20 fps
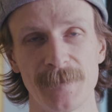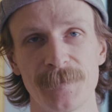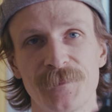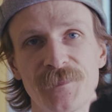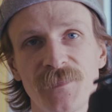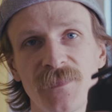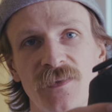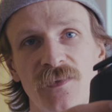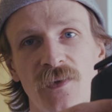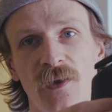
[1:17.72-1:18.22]

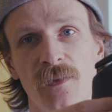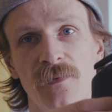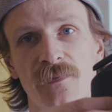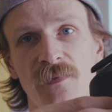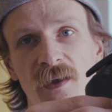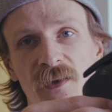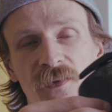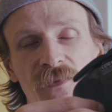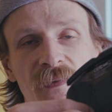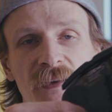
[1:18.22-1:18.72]
So the
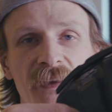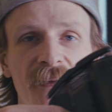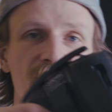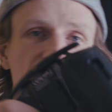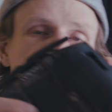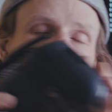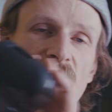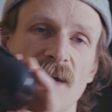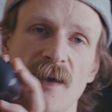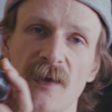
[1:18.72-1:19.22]
first
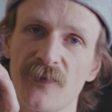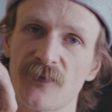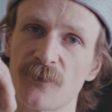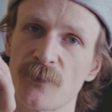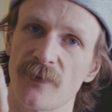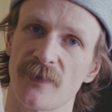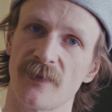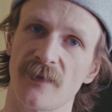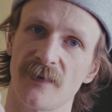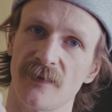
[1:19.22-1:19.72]
things first
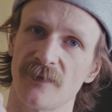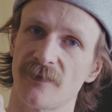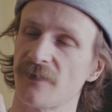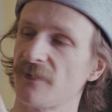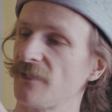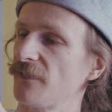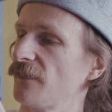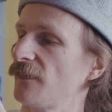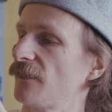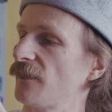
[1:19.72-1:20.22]
with
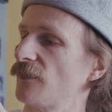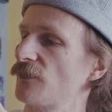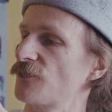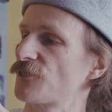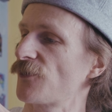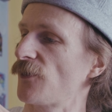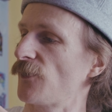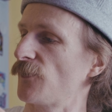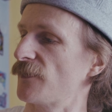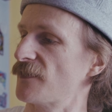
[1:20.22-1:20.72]
these
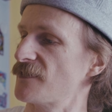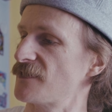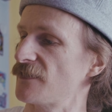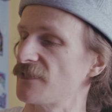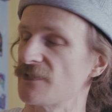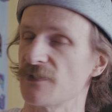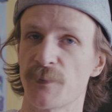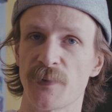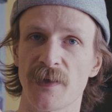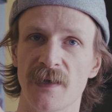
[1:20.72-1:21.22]
controllers
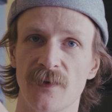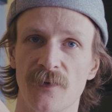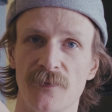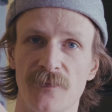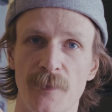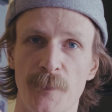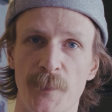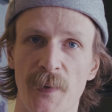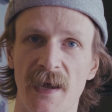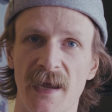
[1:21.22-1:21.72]
is you peel off
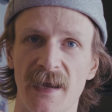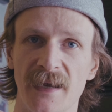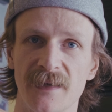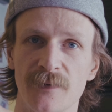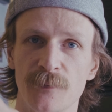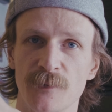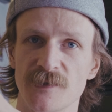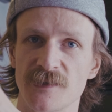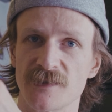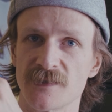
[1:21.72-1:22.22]
the back,
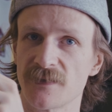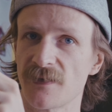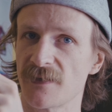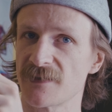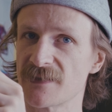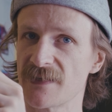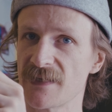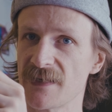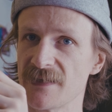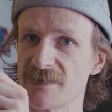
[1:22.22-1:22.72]
which is
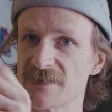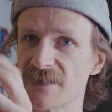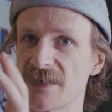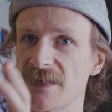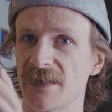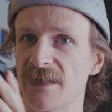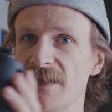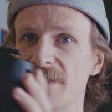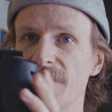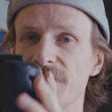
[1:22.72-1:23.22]
nice and
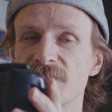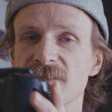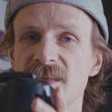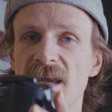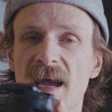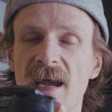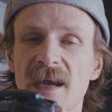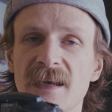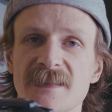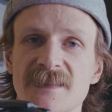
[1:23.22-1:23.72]
easy
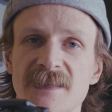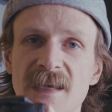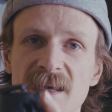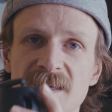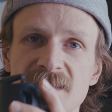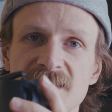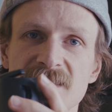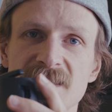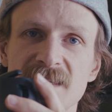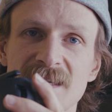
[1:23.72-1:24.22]
to
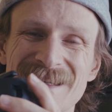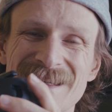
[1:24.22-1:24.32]
access.